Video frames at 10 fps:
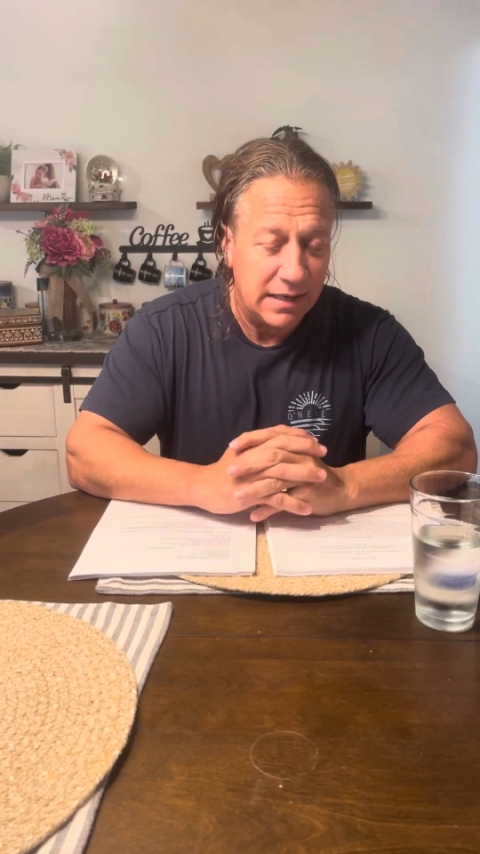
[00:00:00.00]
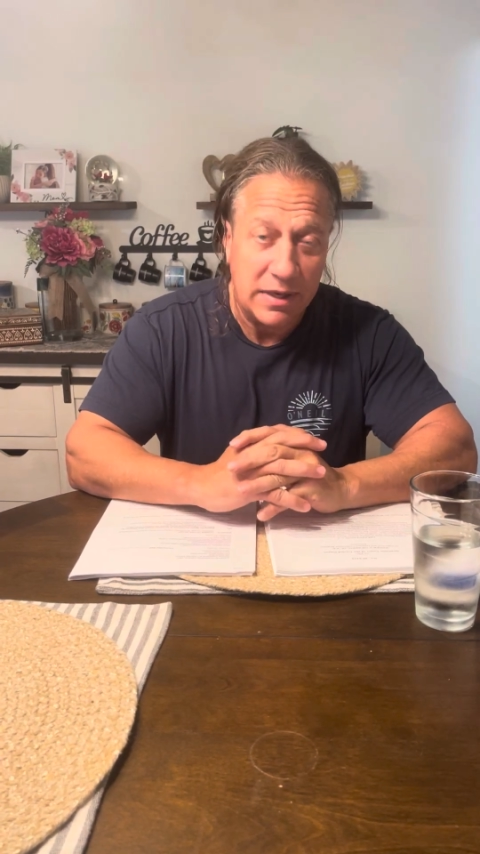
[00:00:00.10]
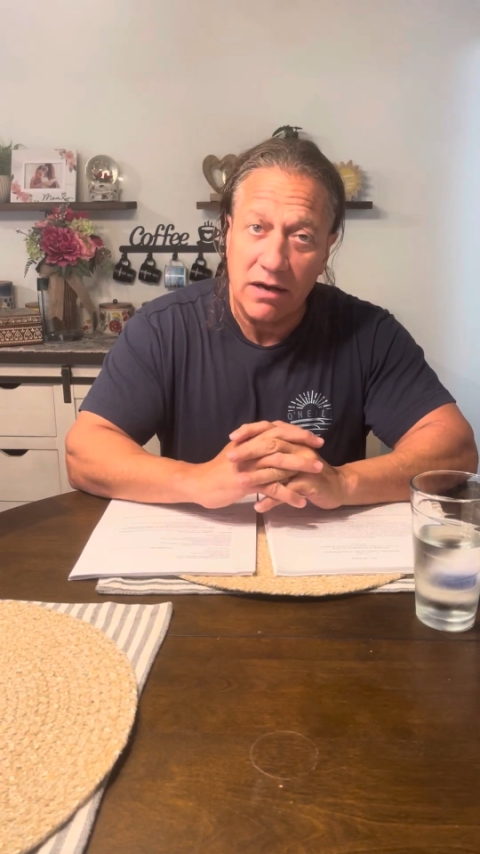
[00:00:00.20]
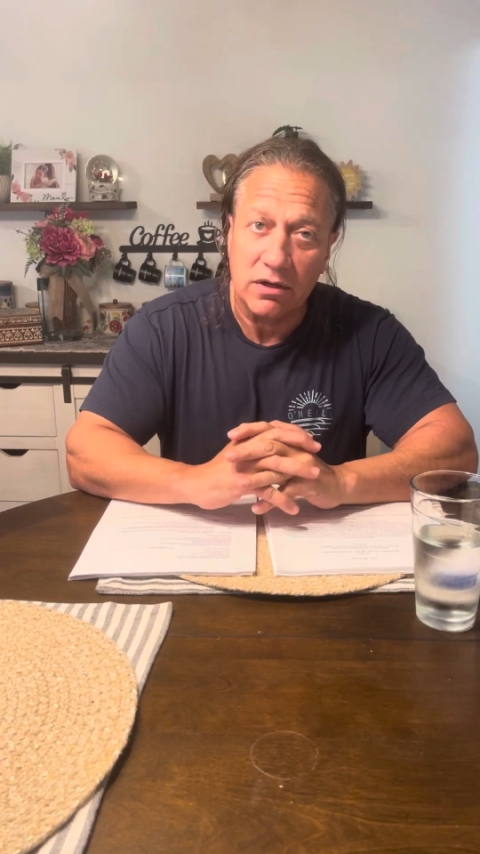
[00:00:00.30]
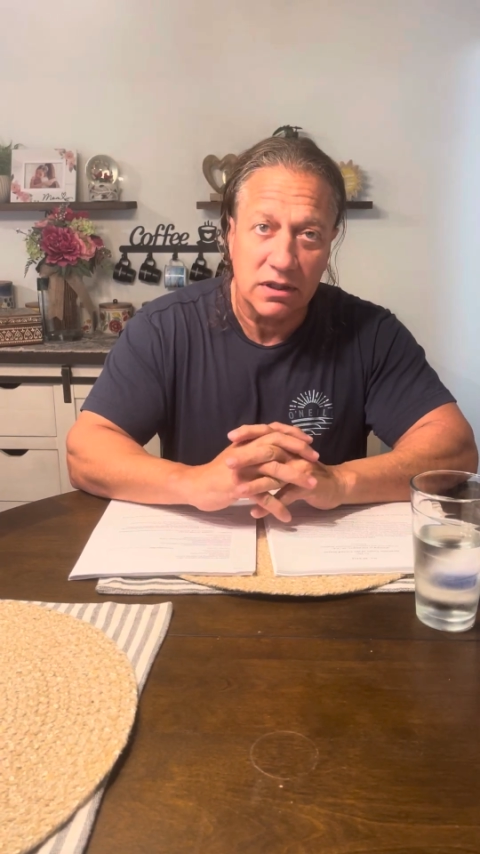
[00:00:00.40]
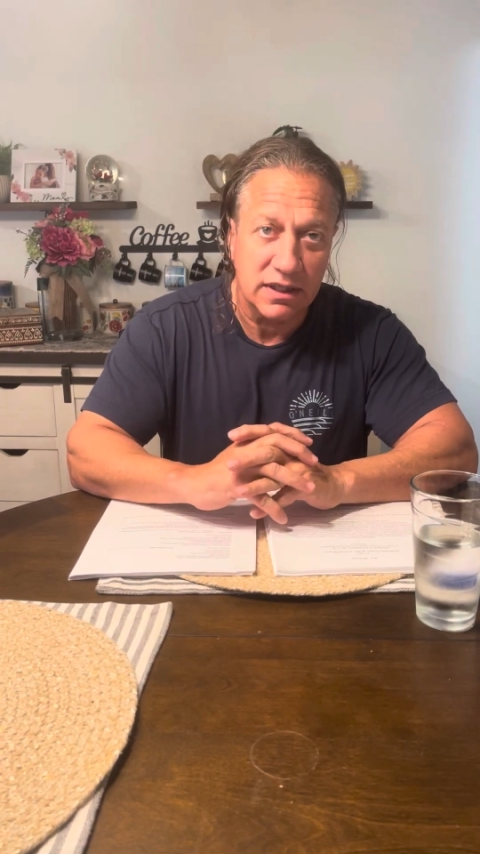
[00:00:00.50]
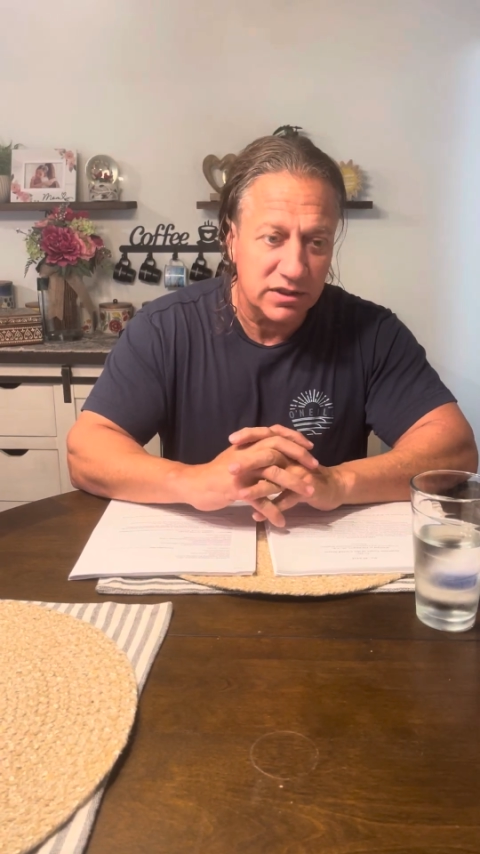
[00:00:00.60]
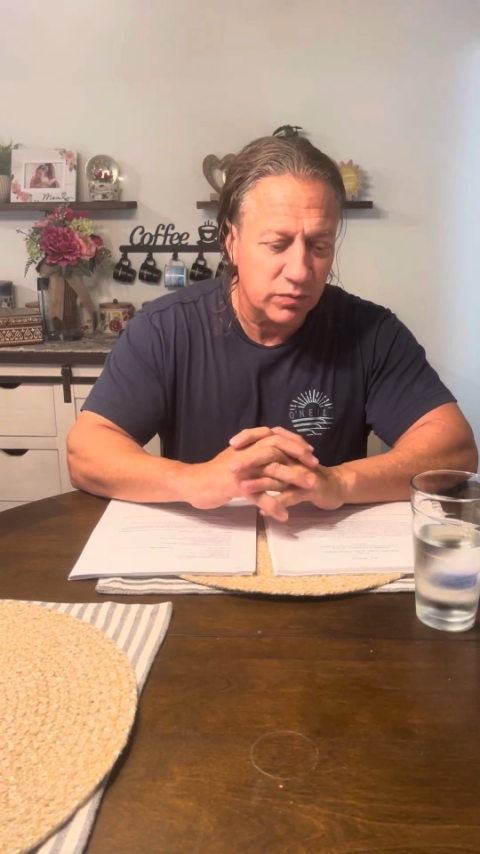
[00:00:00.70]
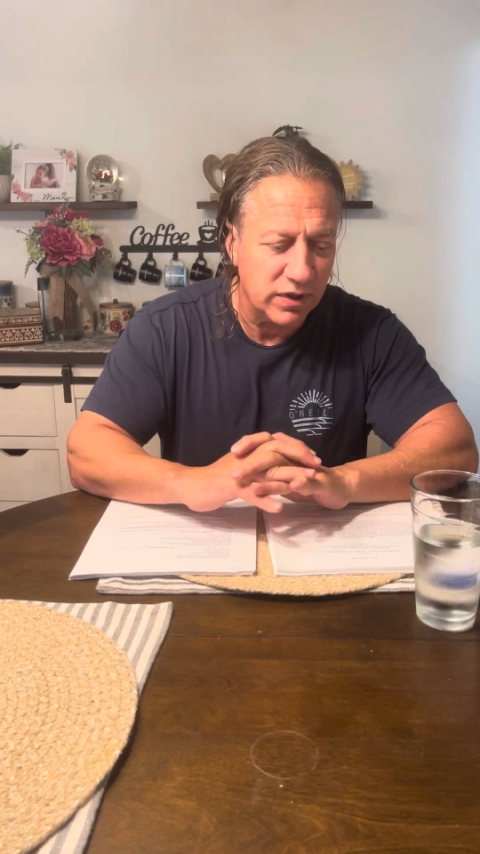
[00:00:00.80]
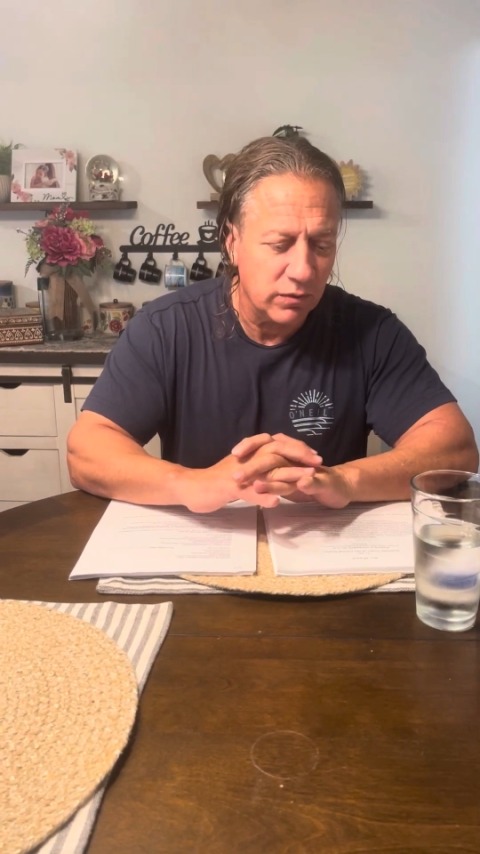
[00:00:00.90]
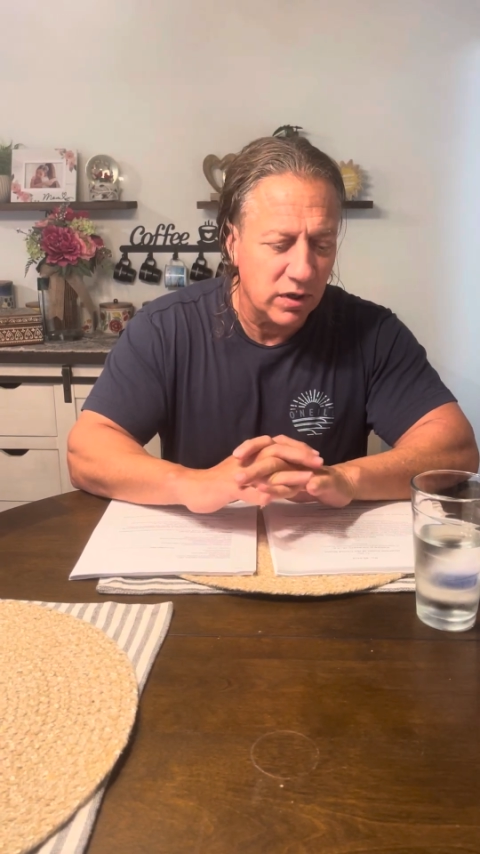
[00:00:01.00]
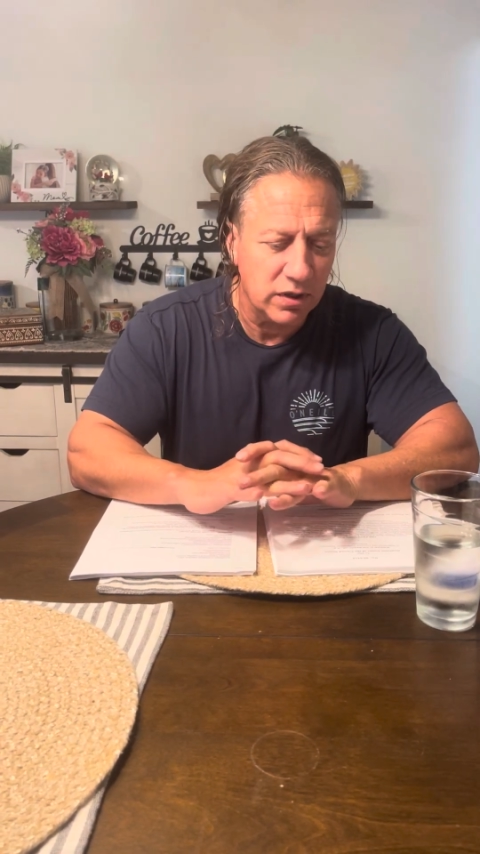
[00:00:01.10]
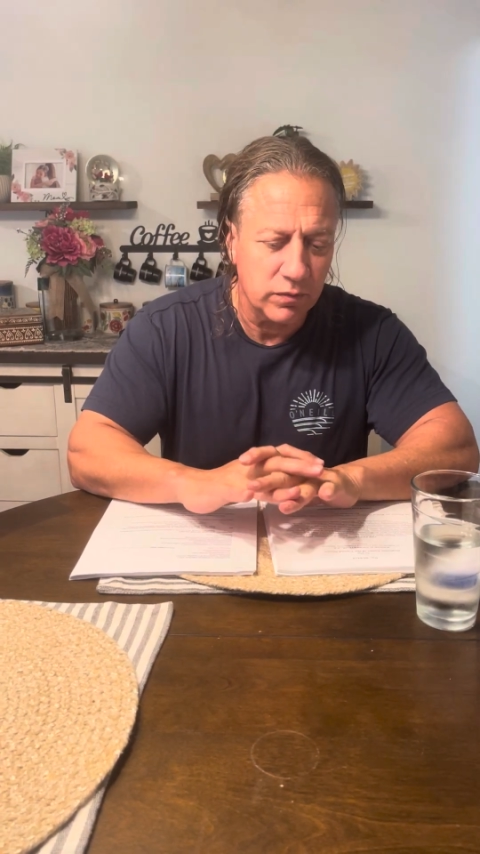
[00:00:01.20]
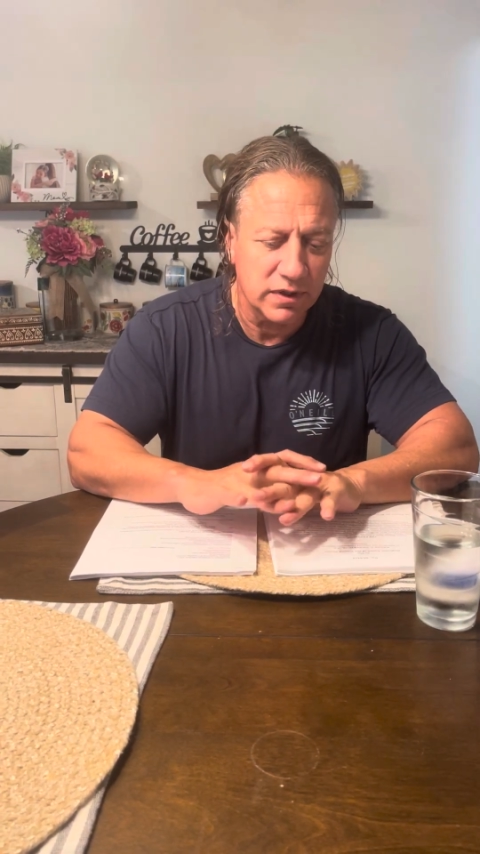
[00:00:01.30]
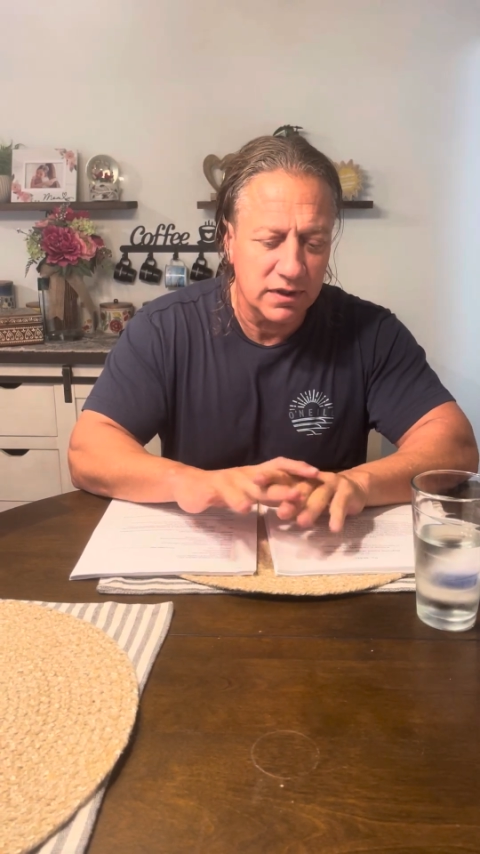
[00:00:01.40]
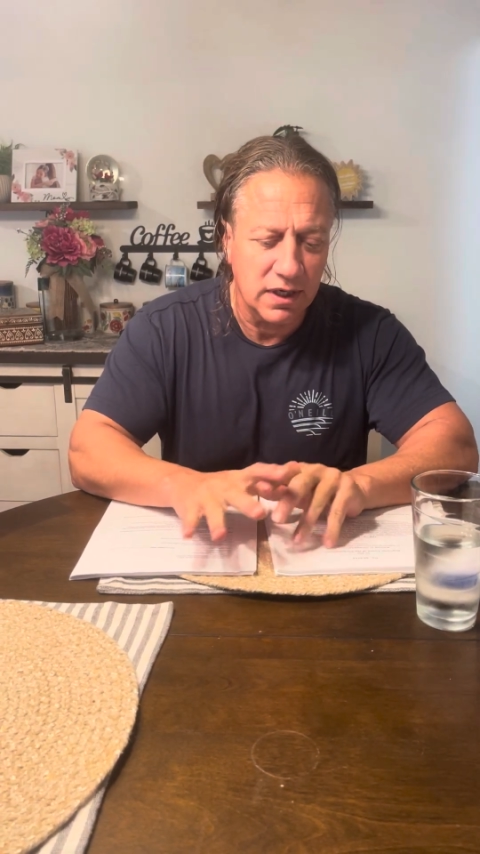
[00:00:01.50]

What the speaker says: alkaline spring water with